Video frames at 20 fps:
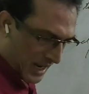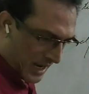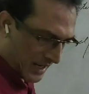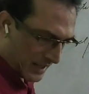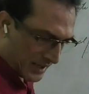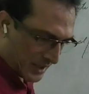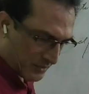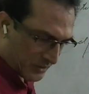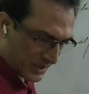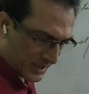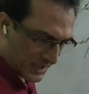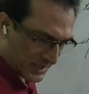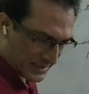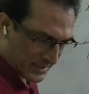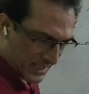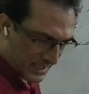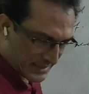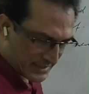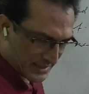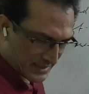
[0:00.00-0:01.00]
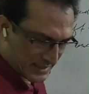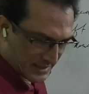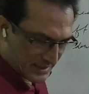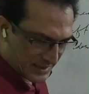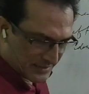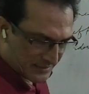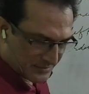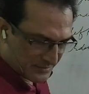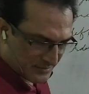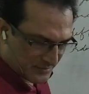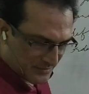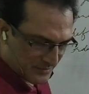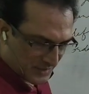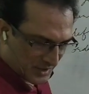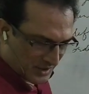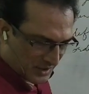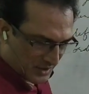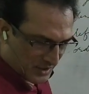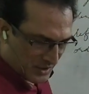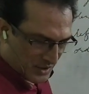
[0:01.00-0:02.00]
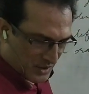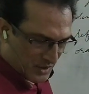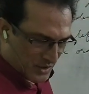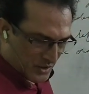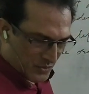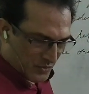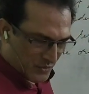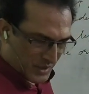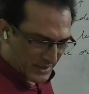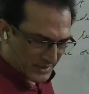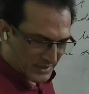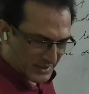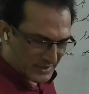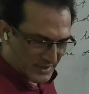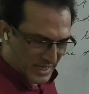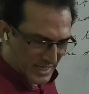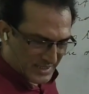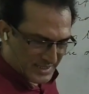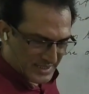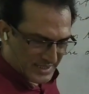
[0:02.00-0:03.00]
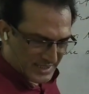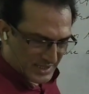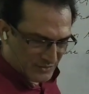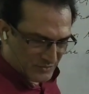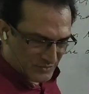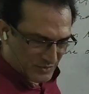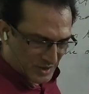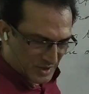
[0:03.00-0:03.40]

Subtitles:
Another one is actually when the transitive